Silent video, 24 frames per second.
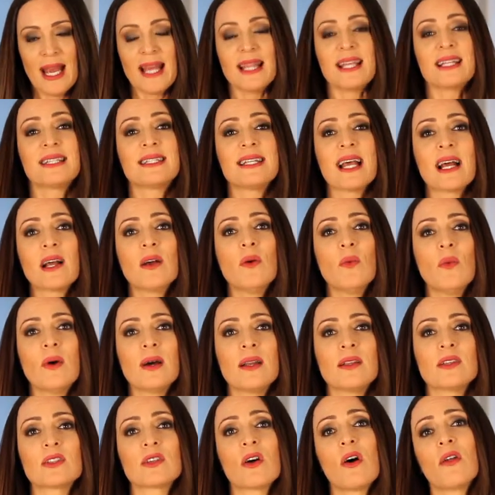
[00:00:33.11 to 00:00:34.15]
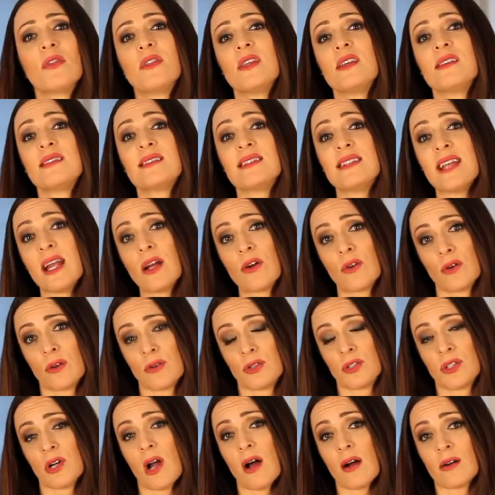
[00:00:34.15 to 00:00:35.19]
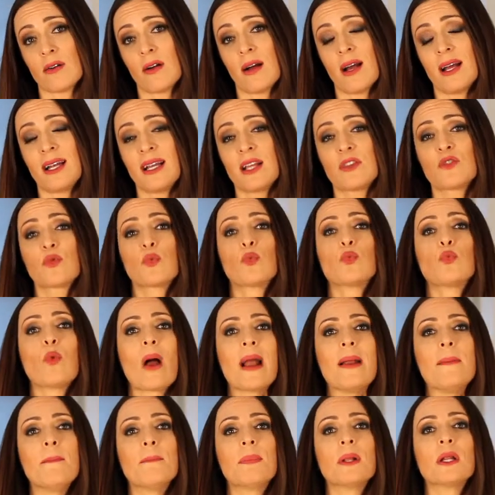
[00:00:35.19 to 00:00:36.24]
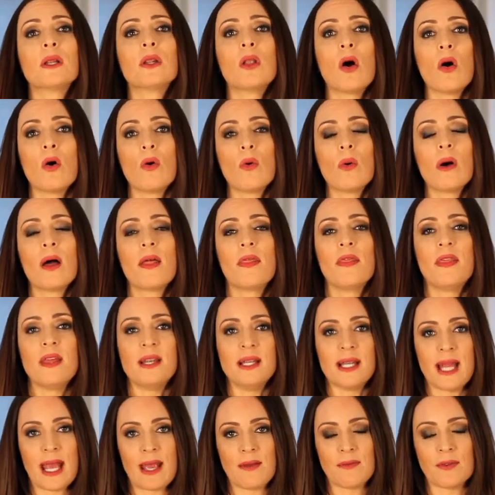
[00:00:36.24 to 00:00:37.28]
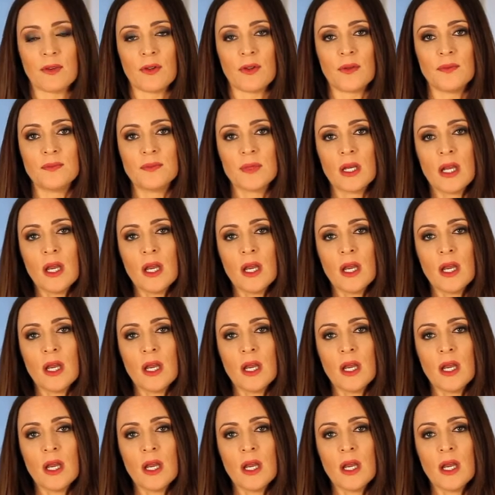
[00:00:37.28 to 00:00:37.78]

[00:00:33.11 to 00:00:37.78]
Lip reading: The second one is called the sacral chakra, and it's right below the navel.